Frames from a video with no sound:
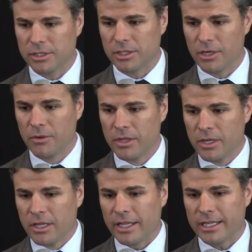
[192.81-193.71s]
So,
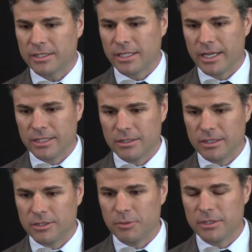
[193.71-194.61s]
like I said,
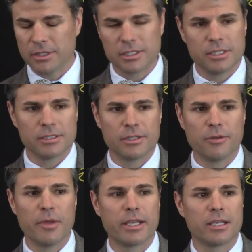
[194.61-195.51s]
it's been 6 years in the
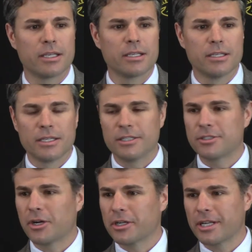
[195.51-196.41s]
making. It
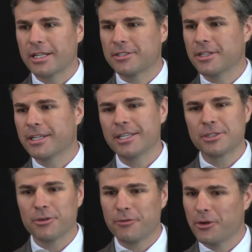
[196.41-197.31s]
started as the
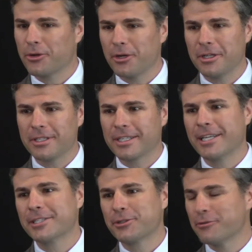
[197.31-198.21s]
occasional phone call, the
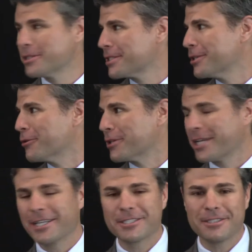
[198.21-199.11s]
occasional visit, and over the
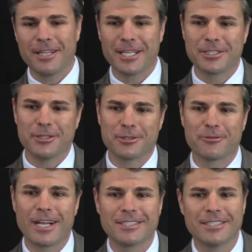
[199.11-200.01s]
last year, it's
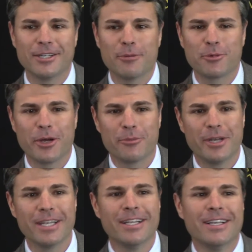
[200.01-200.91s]
ratcheted up quite a
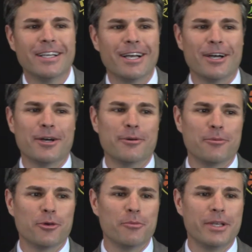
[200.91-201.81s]
bit.
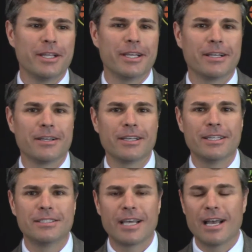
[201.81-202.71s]
We're meeting
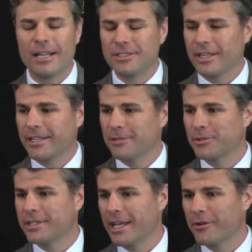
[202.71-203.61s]
in town, NCAA comes
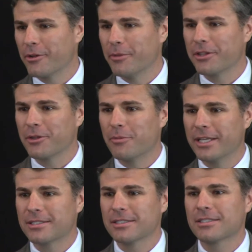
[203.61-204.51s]
in town on a monthly
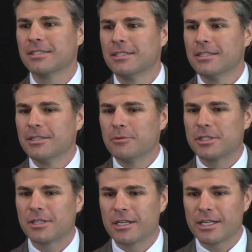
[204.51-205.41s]
basis, which
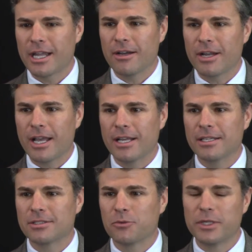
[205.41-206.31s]
started out
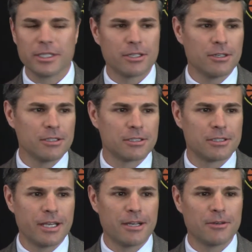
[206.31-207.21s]
as weekly calls is
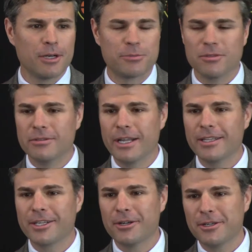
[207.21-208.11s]
now up to
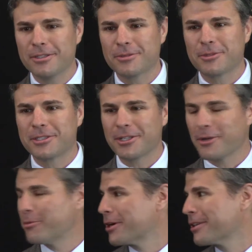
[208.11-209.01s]
daily calls, which is all
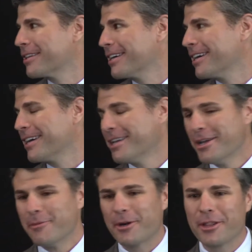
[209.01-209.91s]
part of
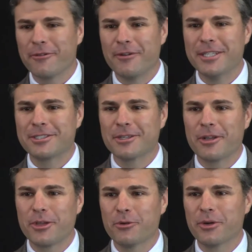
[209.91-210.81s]
the fun. So I
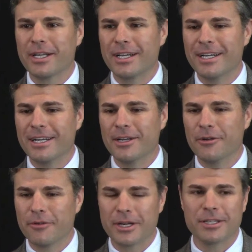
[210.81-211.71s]
think we're in a
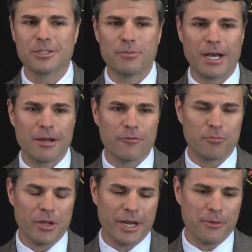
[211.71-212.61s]
very good spot
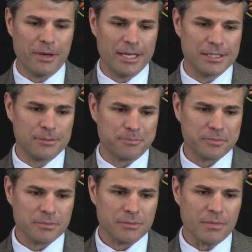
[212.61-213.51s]
planning-wise.
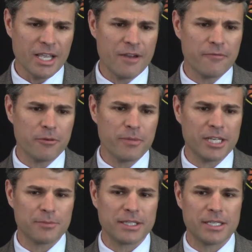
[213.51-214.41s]
And from
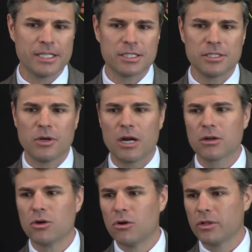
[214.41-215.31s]
expectation, you know, our
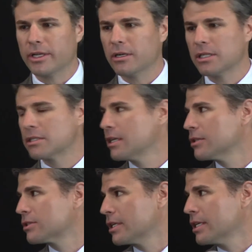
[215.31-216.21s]
goal here as an
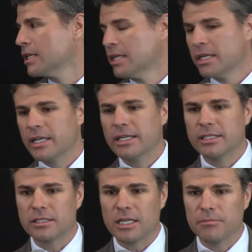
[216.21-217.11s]
LOC
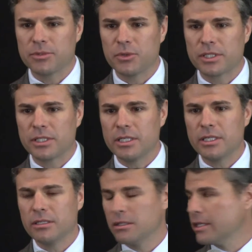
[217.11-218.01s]
is to
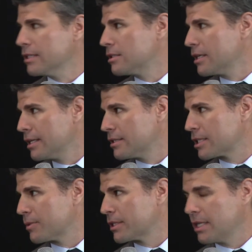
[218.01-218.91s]
exceed the NCAA's
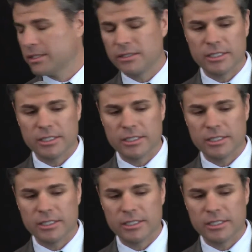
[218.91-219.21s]
expectation.